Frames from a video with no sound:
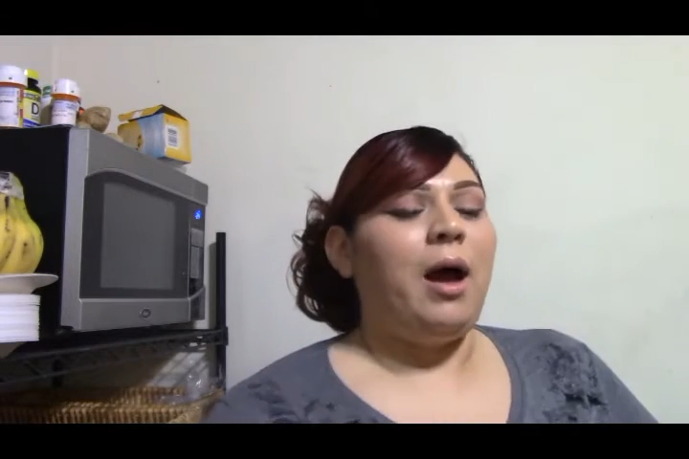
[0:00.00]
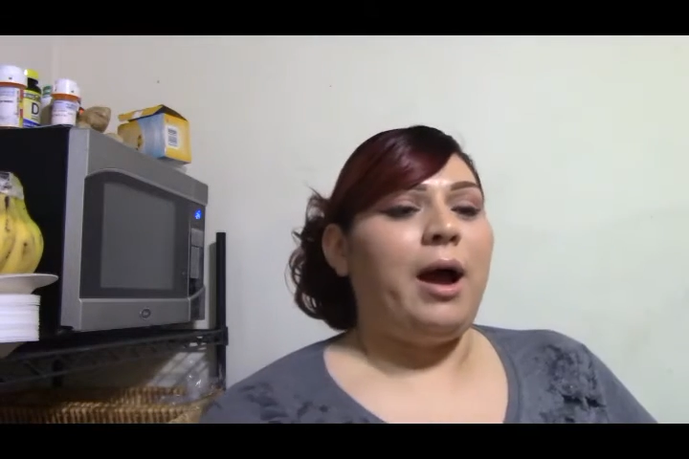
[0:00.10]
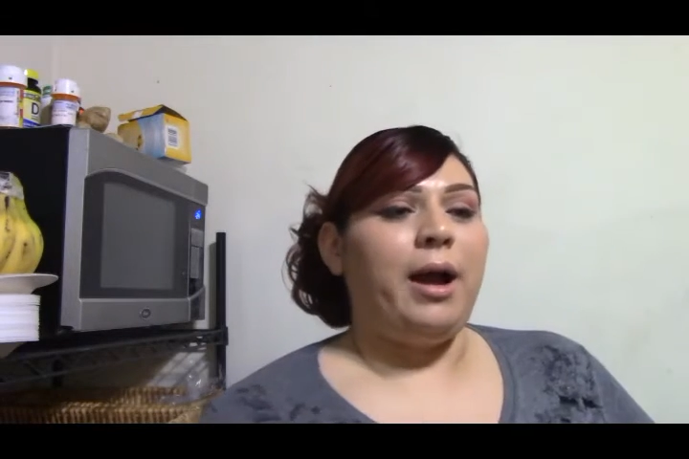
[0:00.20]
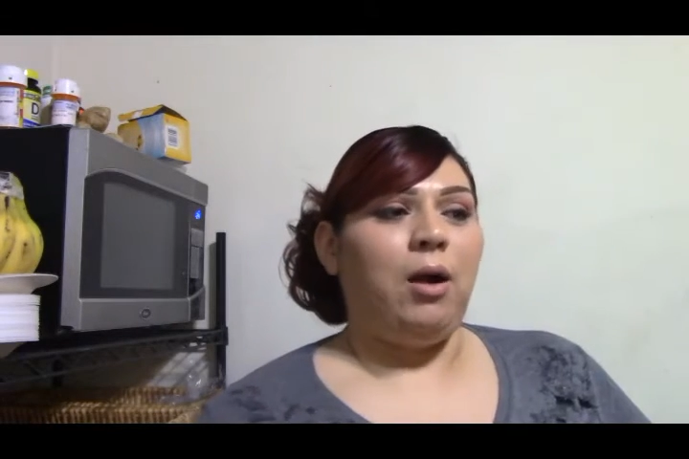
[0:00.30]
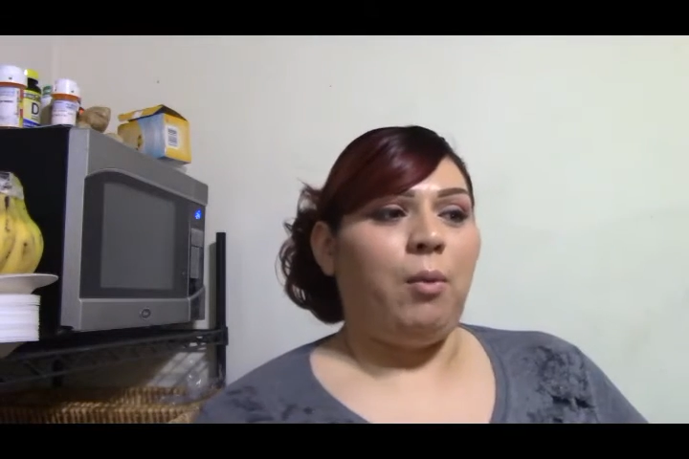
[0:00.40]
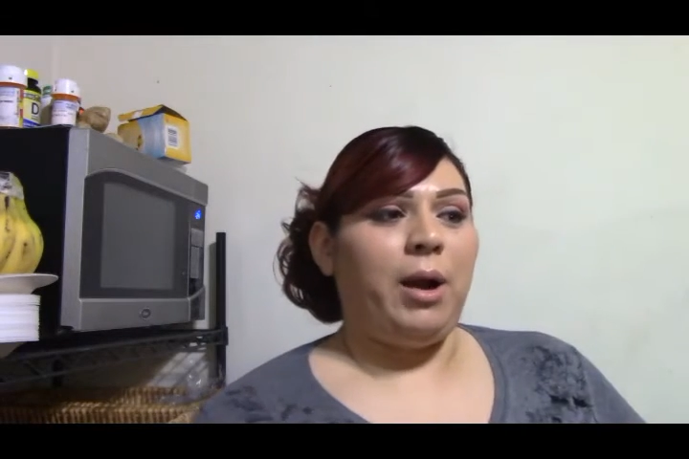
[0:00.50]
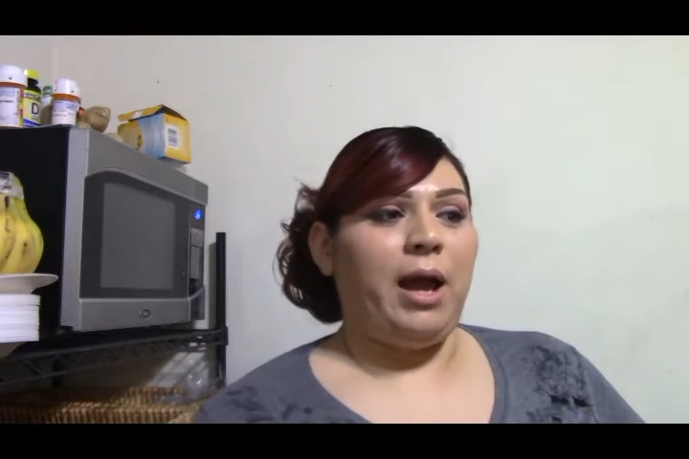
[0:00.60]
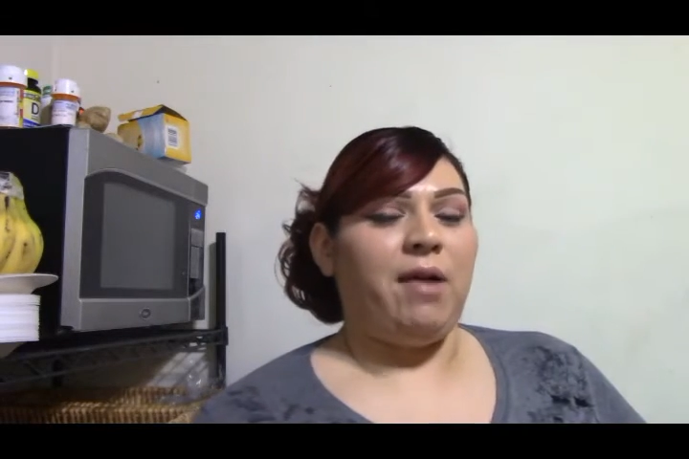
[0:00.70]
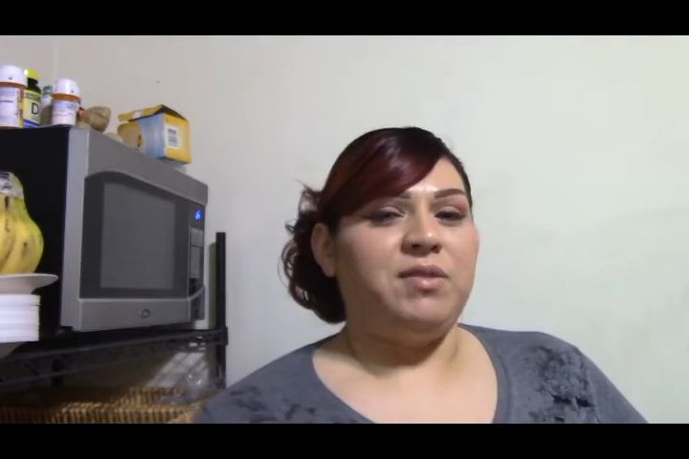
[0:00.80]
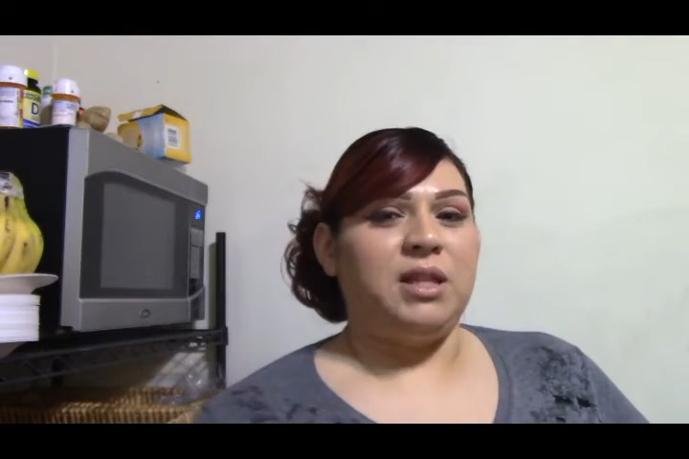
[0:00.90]
I don't wanna
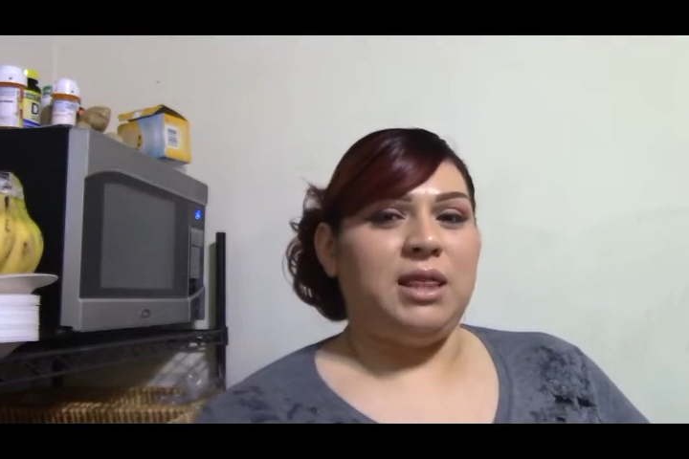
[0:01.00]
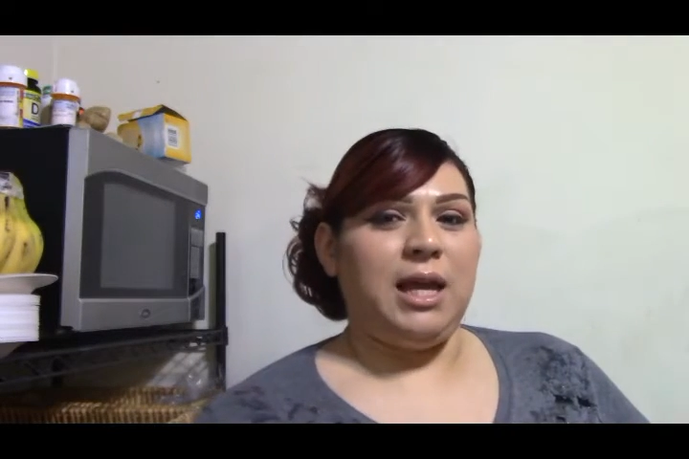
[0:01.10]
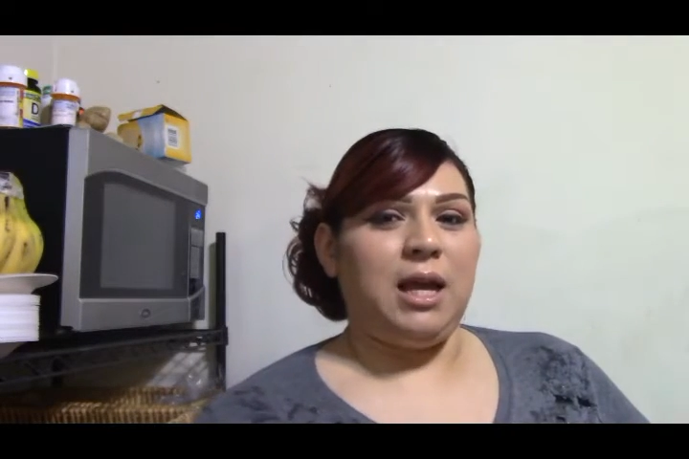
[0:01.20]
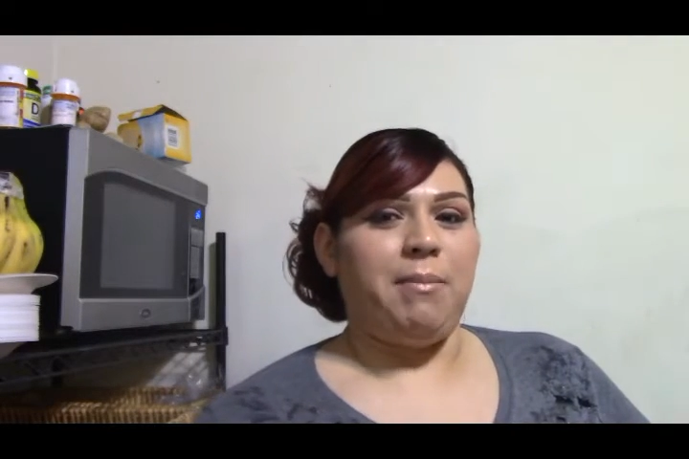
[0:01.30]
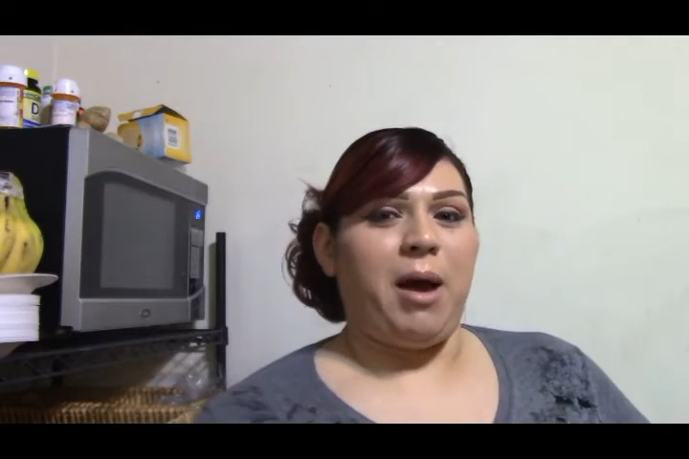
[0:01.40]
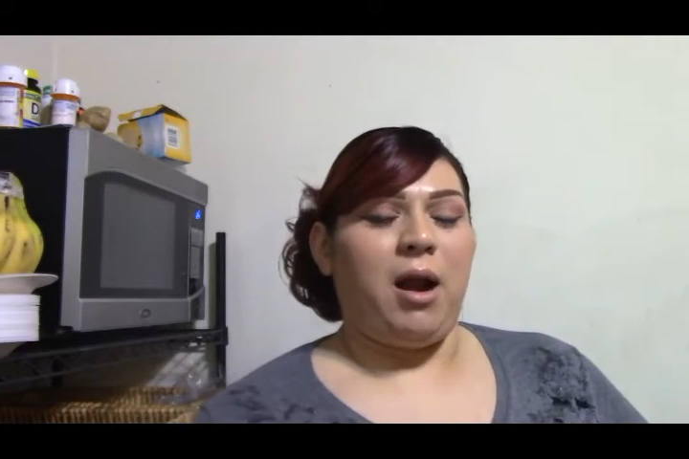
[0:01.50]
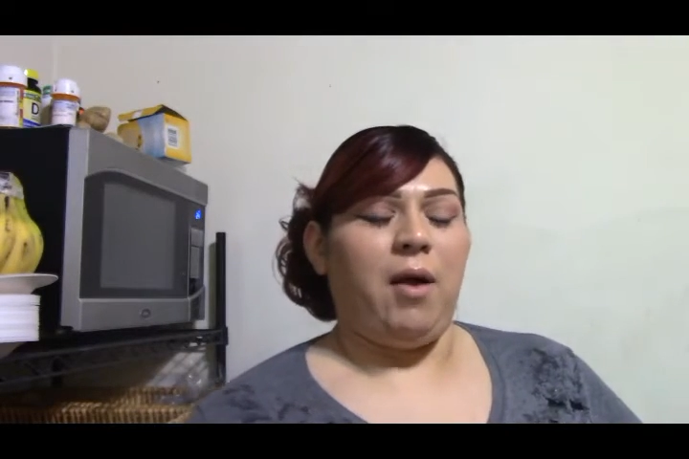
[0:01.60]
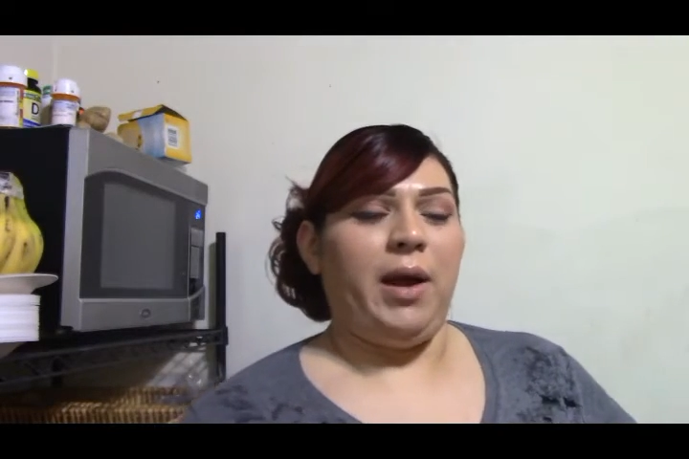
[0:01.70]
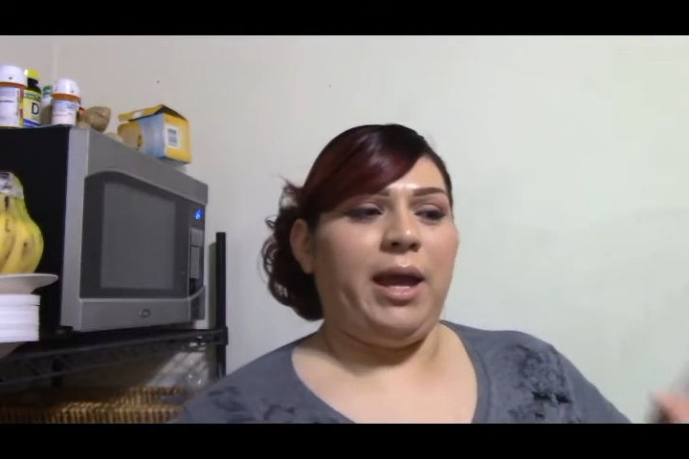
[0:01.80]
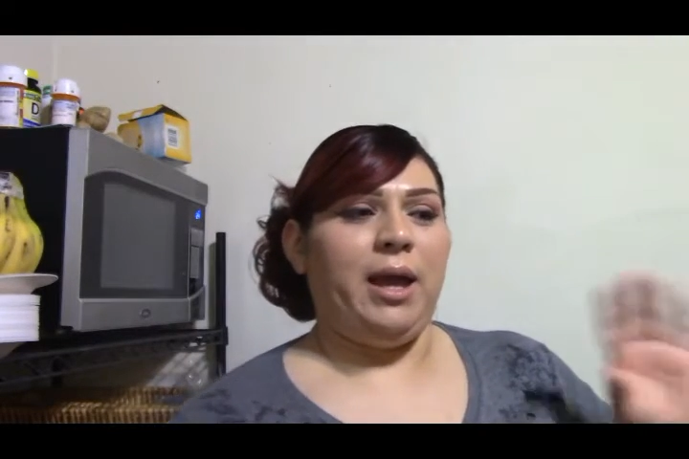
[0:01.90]
have to think about,
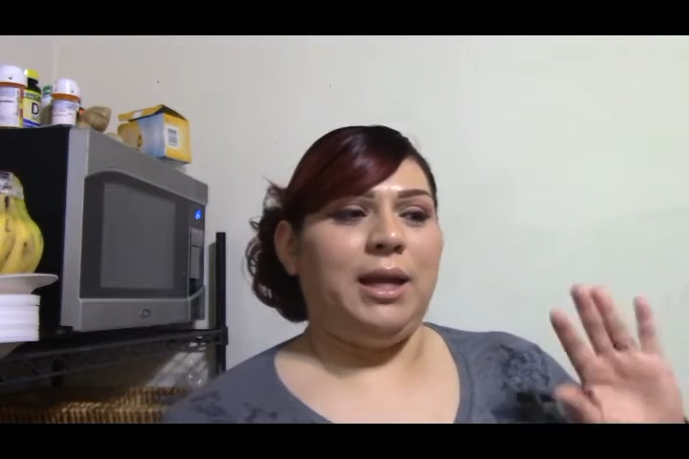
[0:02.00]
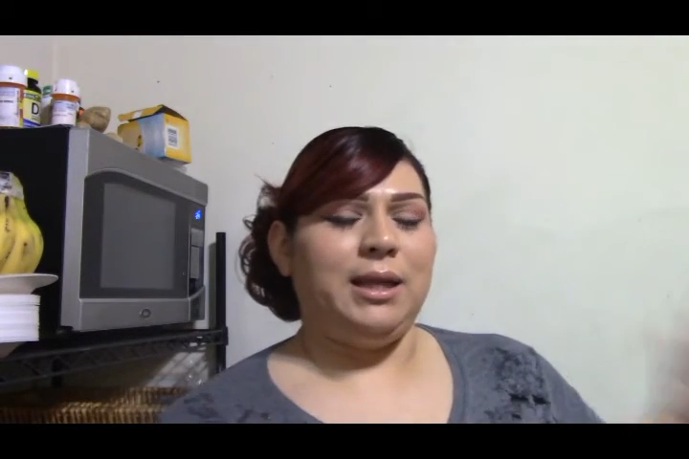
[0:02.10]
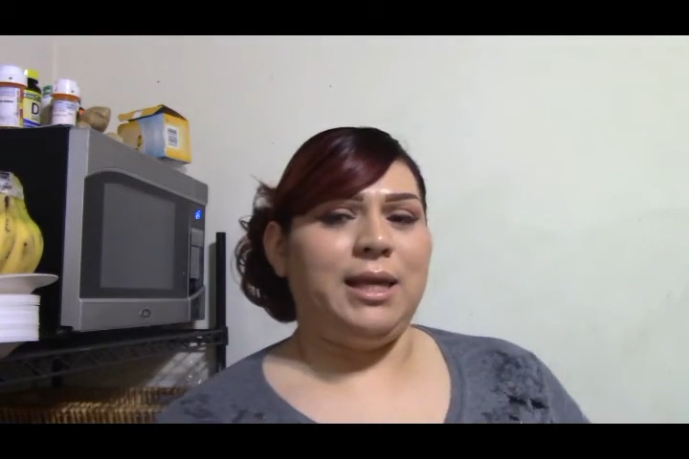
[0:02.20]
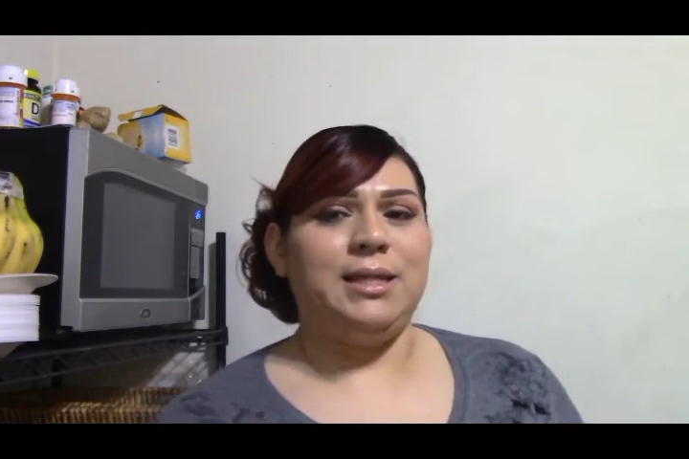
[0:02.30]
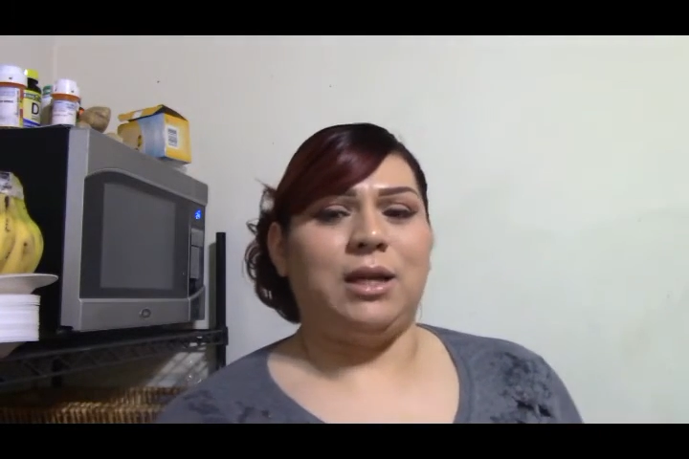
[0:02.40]
oh, I can't eat this,